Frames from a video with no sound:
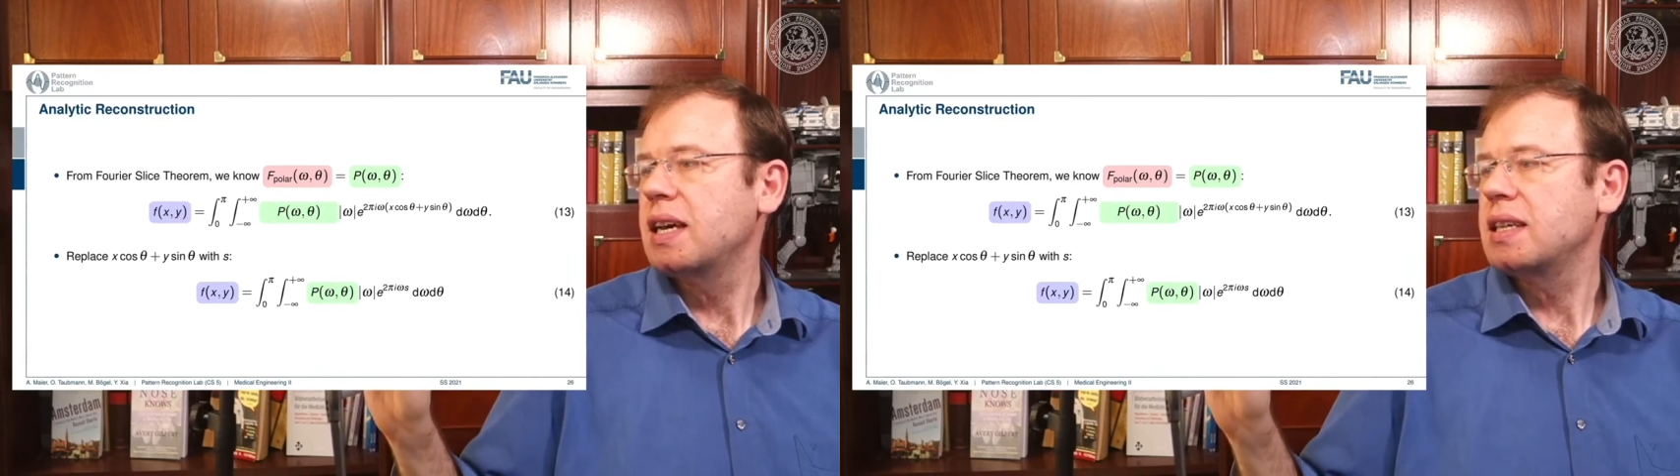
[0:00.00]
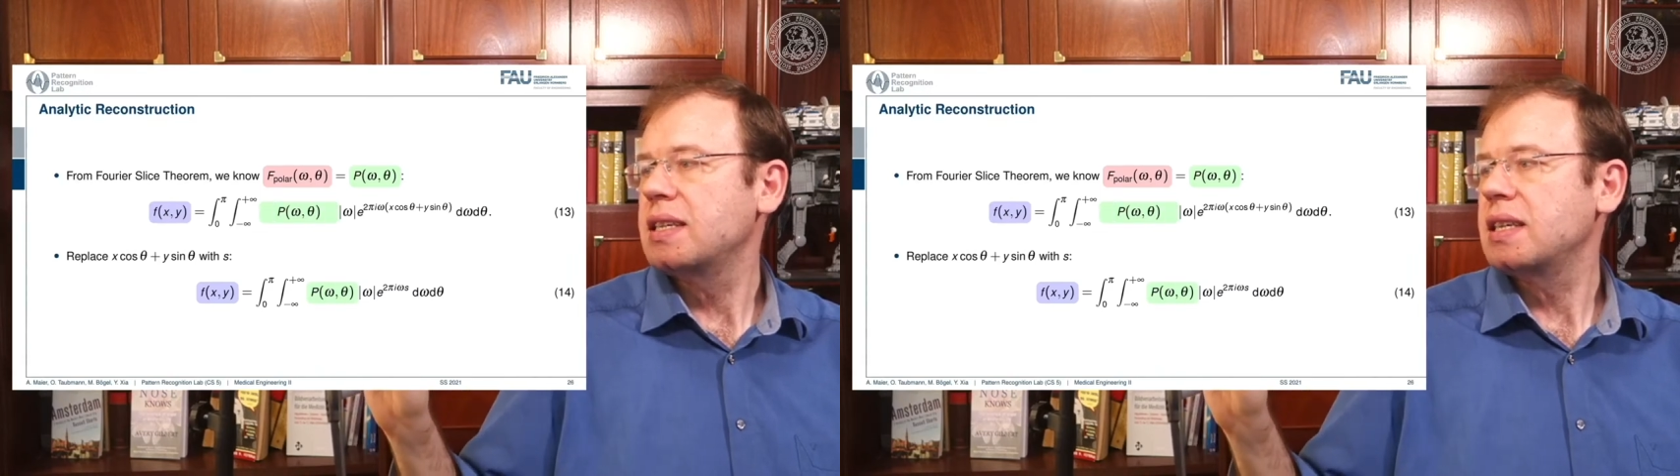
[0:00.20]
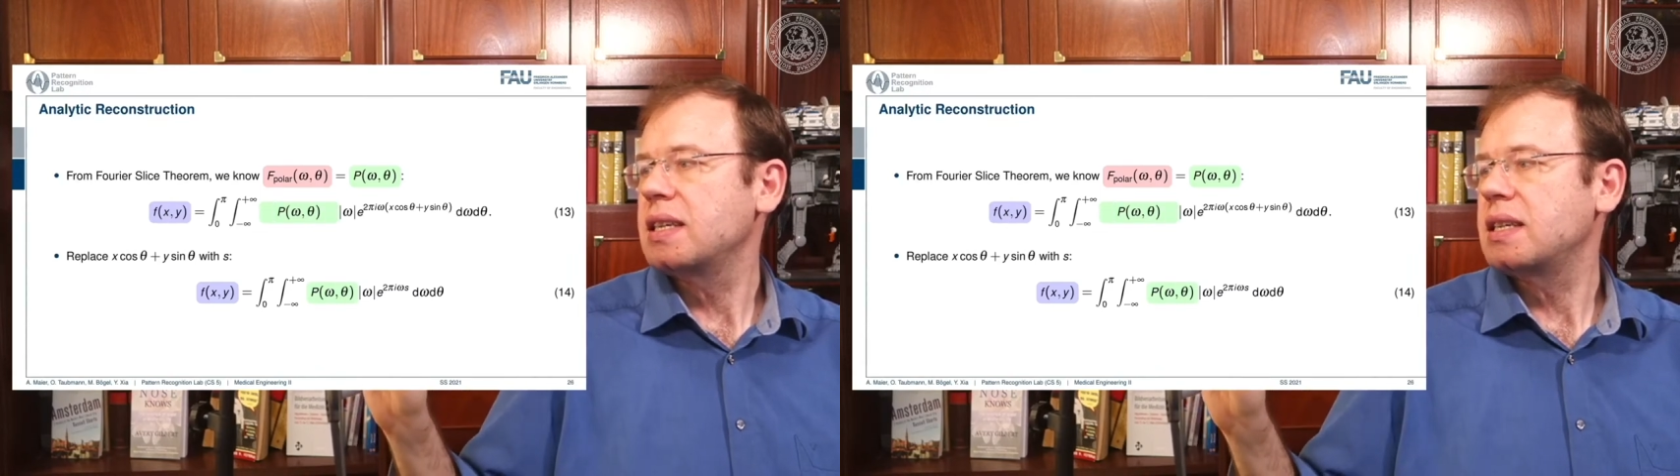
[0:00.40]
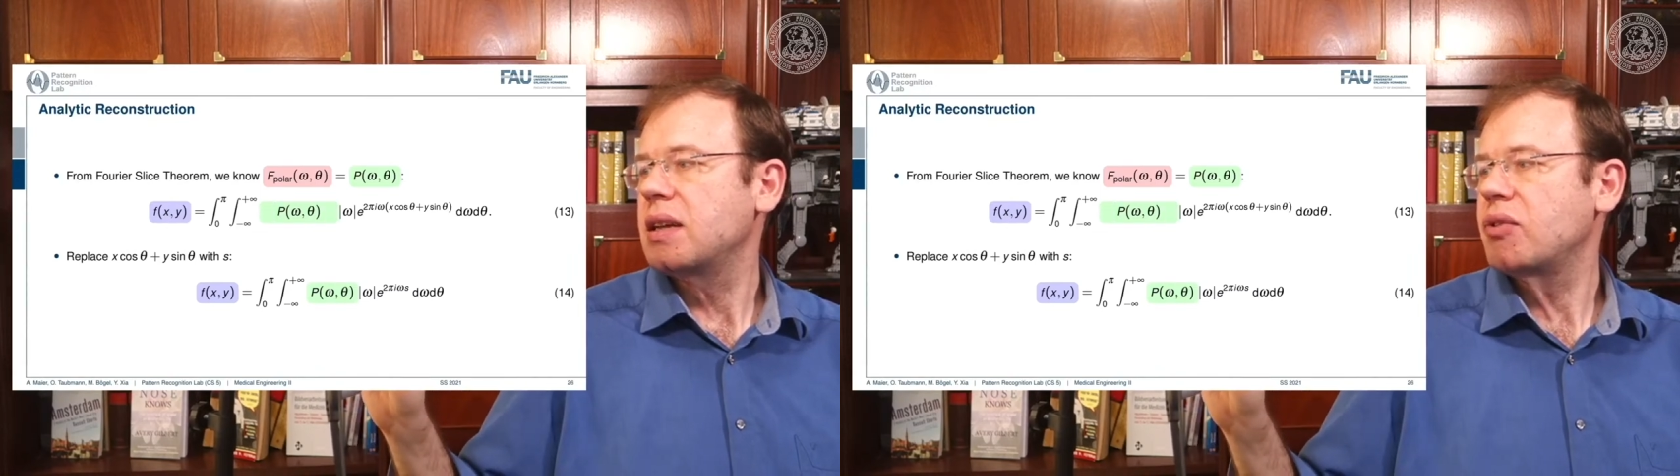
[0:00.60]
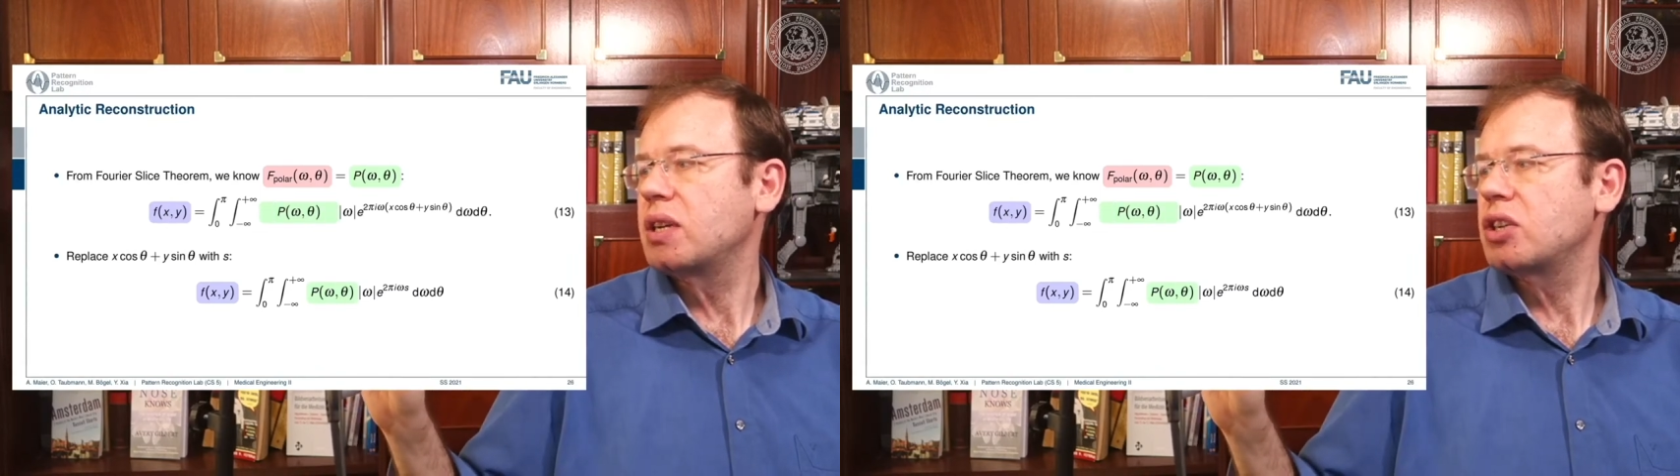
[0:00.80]
the
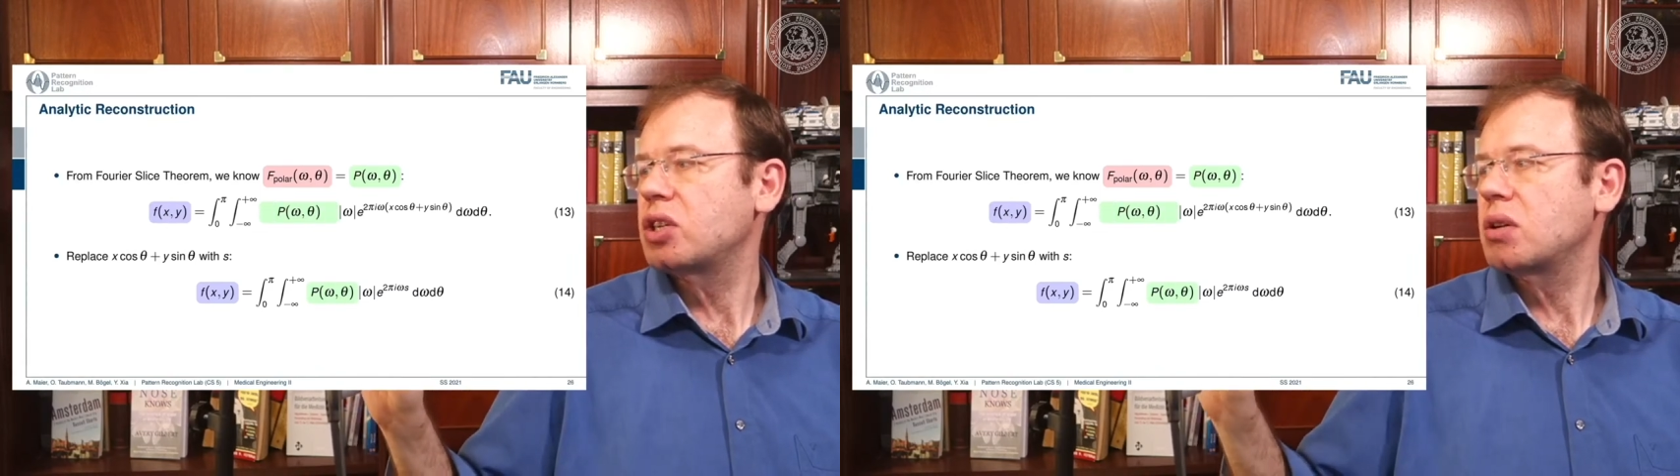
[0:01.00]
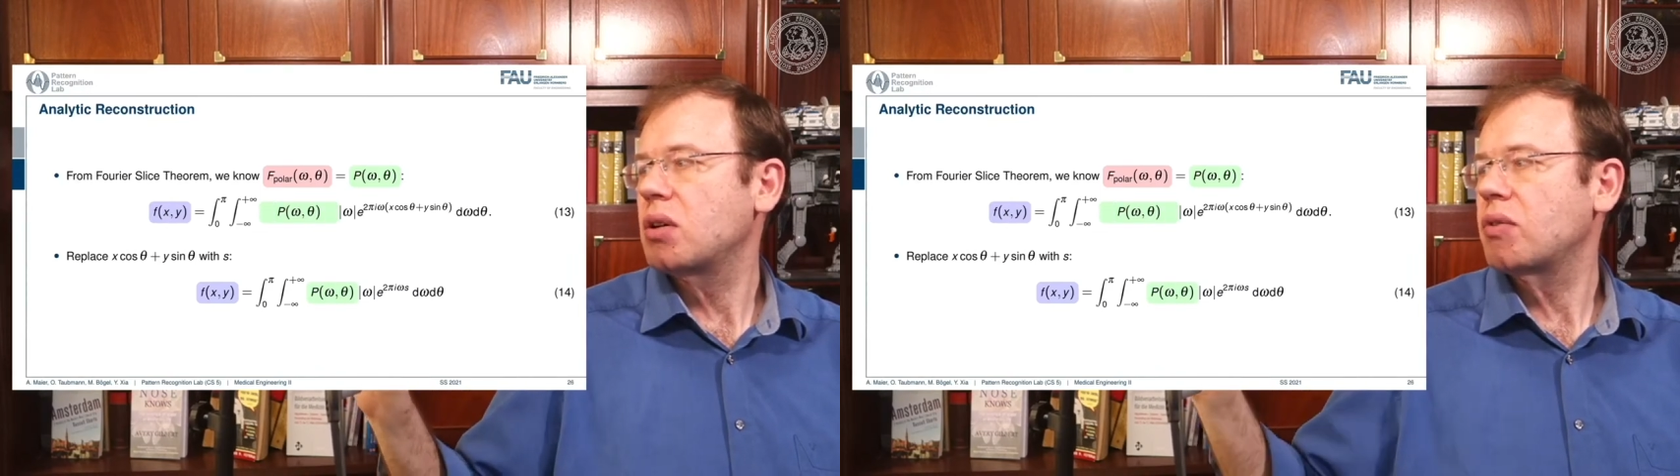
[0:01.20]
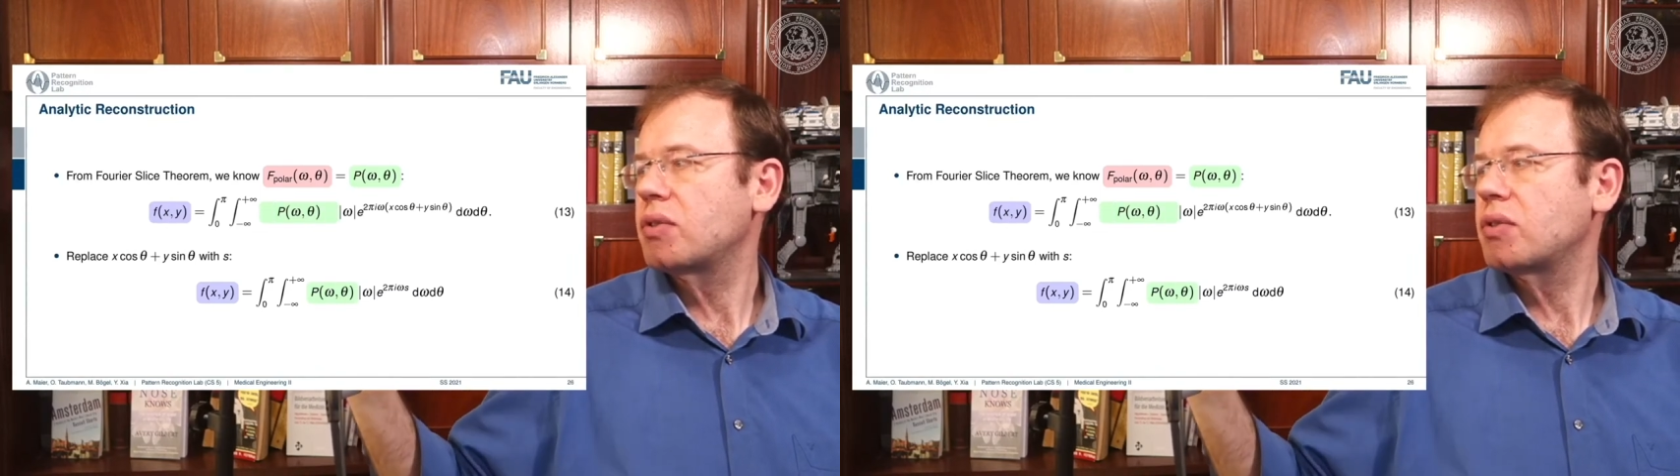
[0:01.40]
definition of